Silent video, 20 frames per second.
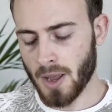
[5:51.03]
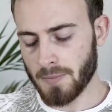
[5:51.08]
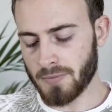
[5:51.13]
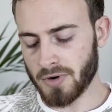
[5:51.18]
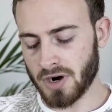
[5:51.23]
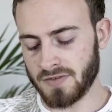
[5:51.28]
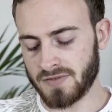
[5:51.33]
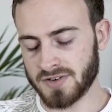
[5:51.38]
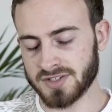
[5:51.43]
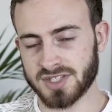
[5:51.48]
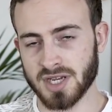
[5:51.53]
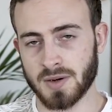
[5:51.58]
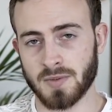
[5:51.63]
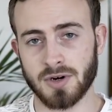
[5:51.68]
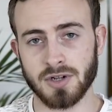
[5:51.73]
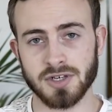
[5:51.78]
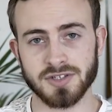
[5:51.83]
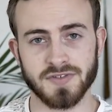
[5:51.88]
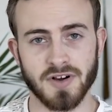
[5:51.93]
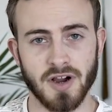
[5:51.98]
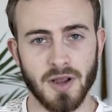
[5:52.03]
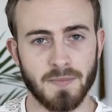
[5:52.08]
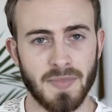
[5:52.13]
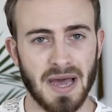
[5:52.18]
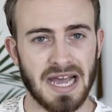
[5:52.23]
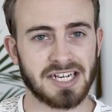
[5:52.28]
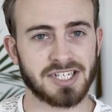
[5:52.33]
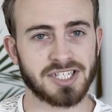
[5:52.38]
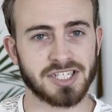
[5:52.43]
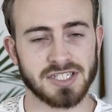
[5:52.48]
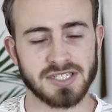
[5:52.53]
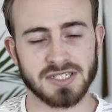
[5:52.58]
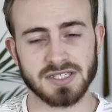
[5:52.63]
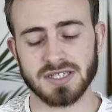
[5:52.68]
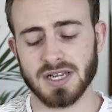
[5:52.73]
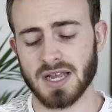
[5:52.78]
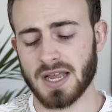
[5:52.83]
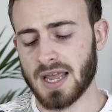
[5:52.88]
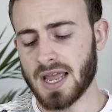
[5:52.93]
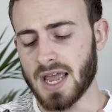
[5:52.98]
But if you're someone who's very
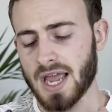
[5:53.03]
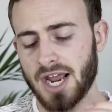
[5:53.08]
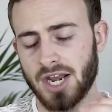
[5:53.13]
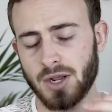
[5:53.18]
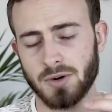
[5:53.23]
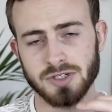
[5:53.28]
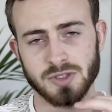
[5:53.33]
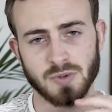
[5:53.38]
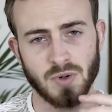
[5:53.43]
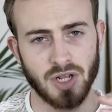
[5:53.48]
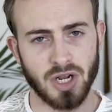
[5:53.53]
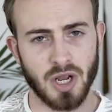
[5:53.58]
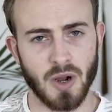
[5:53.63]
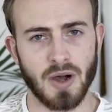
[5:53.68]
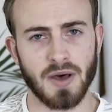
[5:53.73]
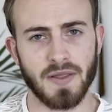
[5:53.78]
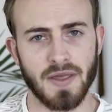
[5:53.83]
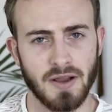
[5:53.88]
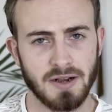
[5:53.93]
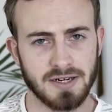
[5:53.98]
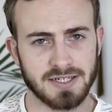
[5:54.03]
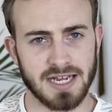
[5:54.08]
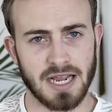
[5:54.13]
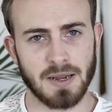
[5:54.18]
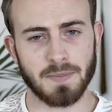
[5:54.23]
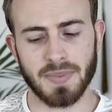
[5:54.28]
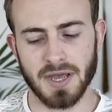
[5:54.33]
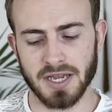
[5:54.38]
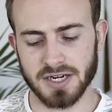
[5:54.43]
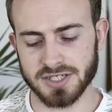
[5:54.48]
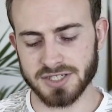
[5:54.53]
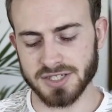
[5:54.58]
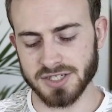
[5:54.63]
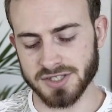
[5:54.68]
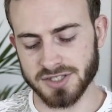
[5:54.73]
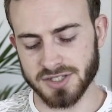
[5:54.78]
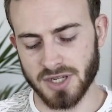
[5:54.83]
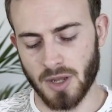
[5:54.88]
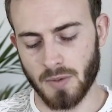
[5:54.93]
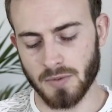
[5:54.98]
patient and you just want to go out there and take
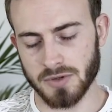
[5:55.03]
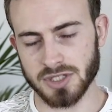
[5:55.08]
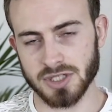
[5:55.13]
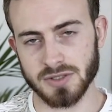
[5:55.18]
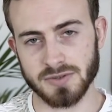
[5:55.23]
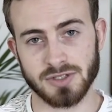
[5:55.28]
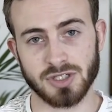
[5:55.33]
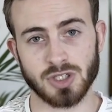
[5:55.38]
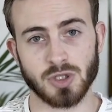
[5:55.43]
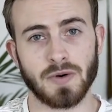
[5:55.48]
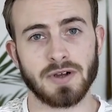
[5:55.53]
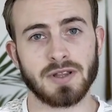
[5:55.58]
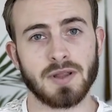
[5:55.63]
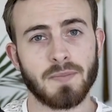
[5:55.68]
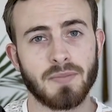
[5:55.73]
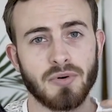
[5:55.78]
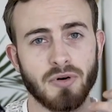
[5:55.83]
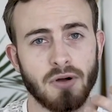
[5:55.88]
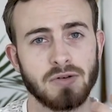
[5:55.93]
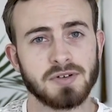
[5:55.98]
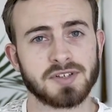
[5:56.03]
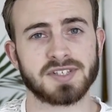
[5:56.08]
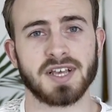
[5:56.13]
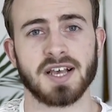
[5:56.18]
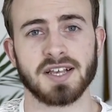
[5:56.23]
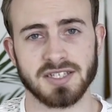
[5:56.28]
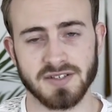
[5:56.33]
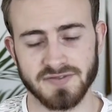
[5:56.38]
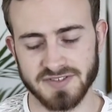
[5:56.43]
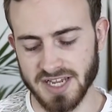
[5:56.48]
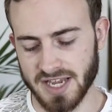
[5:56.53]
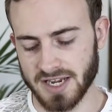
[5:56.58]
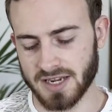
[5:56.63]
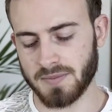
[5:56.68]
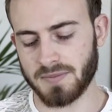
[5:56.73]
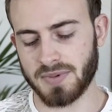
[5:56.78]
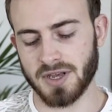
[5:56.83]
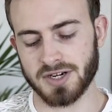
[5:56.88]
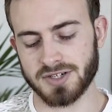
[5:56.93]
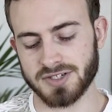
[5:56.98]
pictures and you want to enjoy the process of
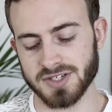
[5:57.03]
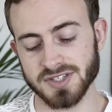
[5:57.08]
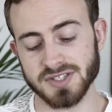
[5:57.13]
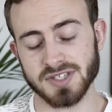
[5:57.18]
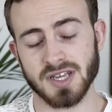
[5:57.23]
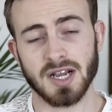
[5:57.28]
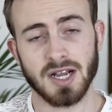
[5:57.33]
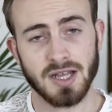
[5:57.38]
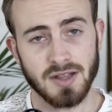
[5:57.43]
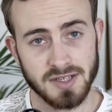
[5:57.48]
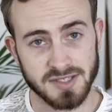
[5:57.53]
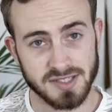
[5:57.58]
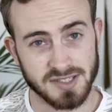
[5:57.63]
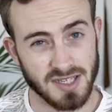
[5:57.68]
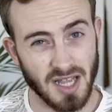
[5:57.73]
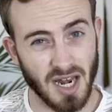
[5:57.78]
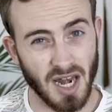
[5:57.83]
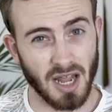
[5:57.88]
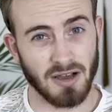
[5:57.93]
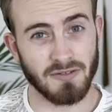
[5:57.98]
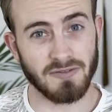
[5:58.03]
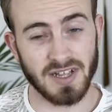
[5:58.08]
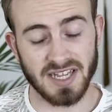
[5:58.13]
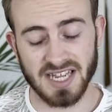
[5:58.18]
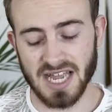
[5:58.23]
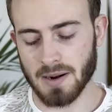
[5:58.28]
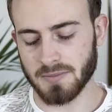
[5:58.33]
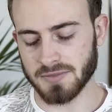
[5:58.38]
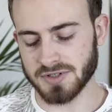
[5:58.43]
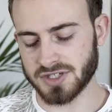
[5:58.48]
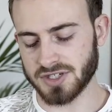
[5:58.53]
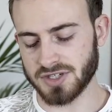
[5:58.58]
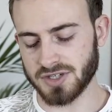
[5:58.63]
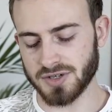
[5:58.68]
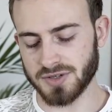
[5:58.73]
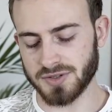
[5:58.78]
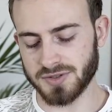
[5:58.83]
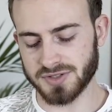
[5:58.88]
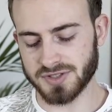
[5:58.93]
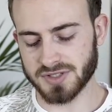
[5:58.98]
taking pictures, this is a lovely camera to
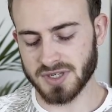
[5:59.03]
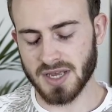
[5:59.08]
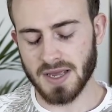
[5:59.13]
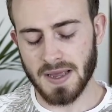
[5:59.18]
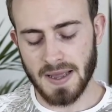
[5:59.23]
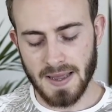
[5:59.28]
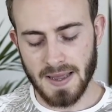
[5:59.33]
use.